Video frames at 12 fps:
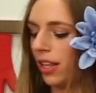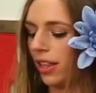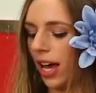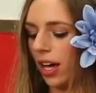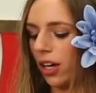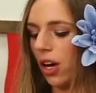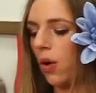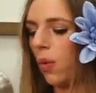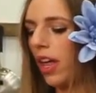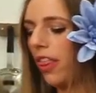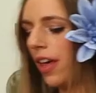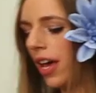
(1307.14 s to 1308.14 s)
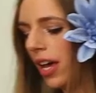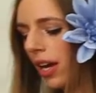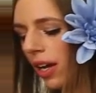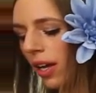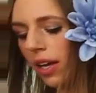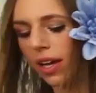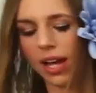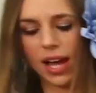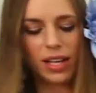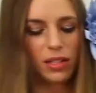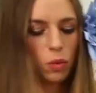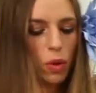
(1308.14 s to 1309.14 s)
that go with it
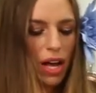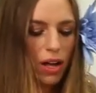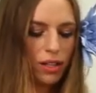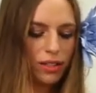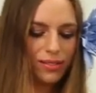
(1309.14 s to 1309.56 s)
as well.